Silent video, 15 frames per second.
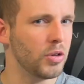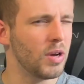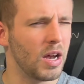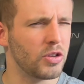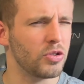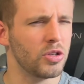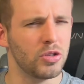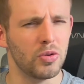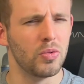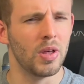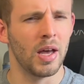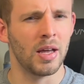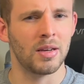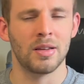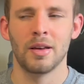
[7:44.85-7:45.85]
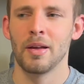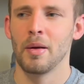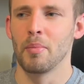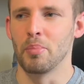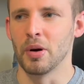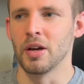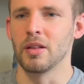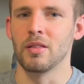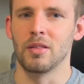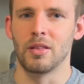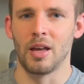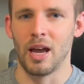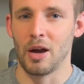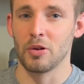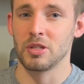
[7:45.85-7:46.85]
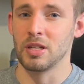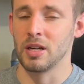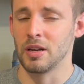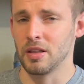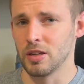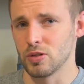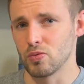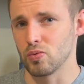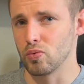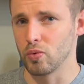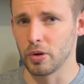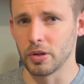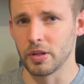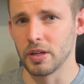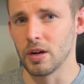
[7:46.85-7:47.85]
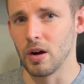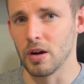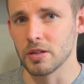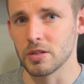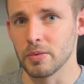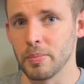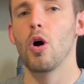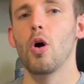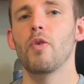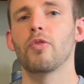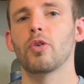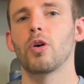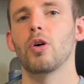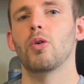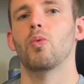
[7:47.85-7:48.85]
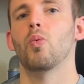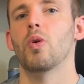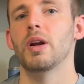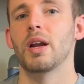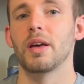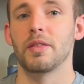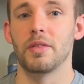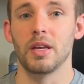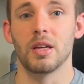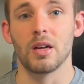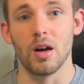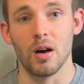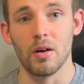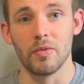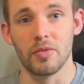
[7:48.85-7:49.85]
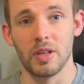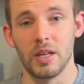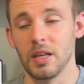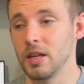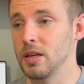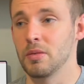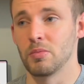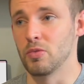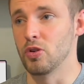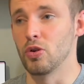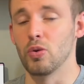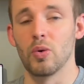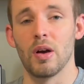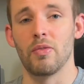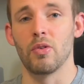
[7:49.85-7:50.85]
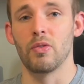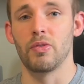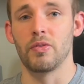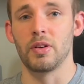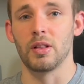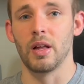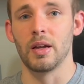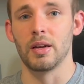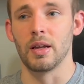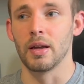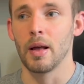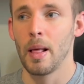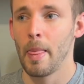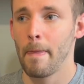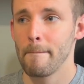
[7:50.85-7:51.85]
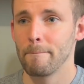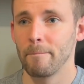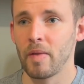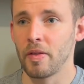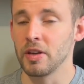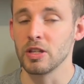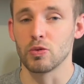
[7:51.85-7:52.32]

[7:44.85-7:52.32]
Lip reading: you'd actually do that, but the house thing I think is really awesome. Overall, what did I think of the new F-150 Lightning? I think